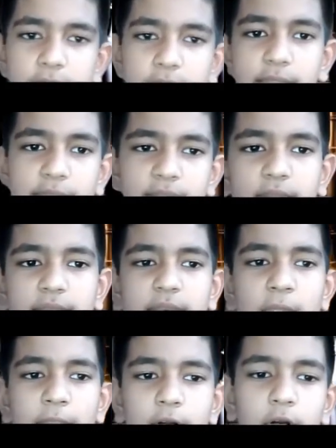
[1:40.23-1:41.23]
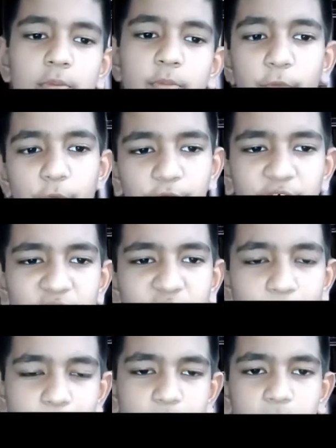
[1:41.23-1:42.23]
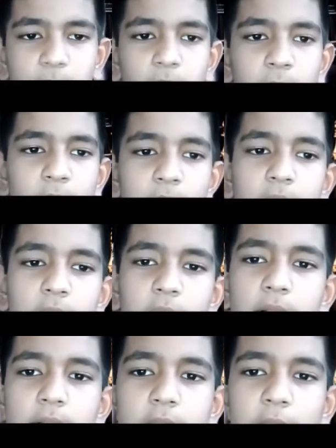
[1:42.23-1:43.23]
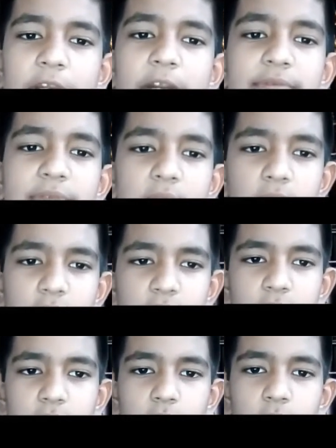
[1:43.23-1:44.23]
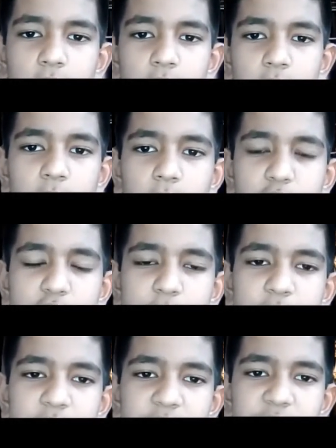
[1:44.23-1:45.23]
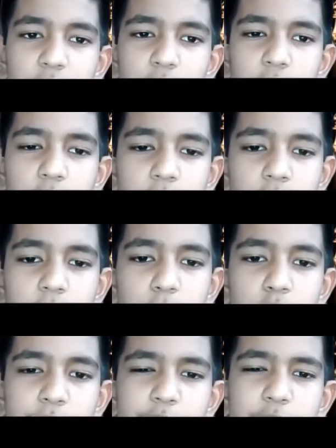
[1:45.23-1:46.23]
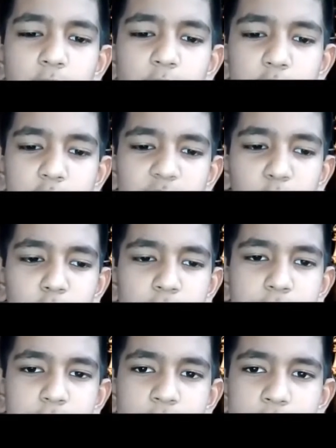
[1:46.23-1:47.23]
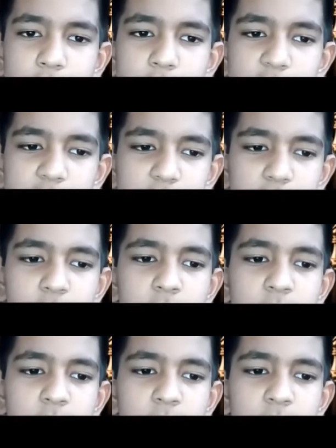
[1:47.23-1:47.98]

This is the standard move. Knight f6, bishop c4, the most common response to knight f6.